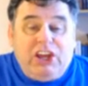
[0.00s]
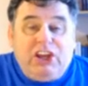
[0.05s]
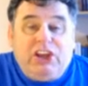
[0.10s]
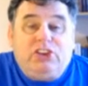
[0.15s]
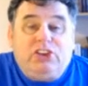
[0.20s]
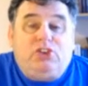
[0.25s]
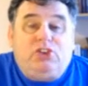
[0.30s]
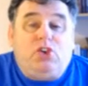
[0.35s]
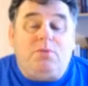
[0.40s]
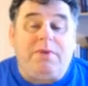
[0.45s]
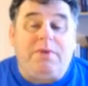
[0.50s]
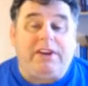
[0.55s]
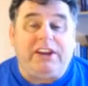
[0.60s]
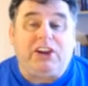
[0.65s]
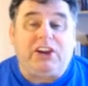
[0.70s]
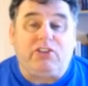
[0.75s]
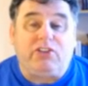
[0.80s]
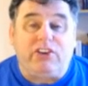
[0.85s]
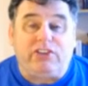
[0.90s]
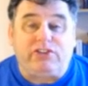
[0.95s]
too many
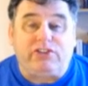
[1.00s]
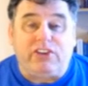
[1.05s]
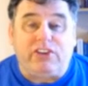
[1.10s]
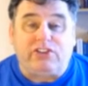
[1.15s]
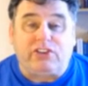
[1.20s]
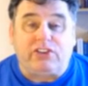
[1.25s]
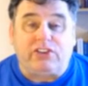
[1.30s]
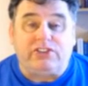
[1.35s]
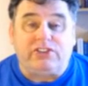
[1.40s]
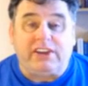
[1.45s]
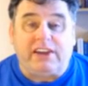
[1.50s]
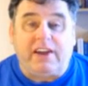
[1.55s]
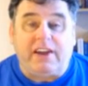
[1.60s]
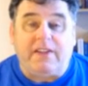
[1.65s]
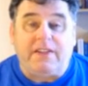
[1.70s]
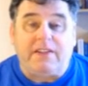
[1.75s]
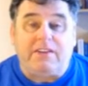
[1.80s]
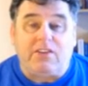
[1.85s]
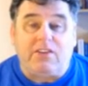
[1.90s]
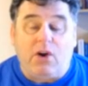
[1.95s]
Christians are digging
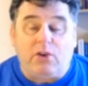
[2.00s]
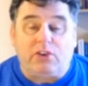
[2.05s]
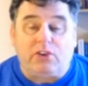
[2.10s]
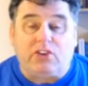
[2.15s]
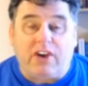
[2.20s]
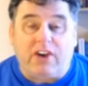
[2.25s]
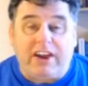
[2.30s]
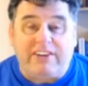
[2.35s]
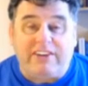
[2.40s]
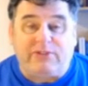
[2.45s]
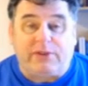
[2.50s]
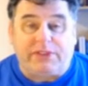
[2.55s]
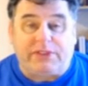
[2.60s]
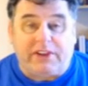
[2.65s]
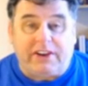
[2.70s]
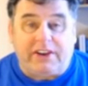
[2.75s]
their own grave with their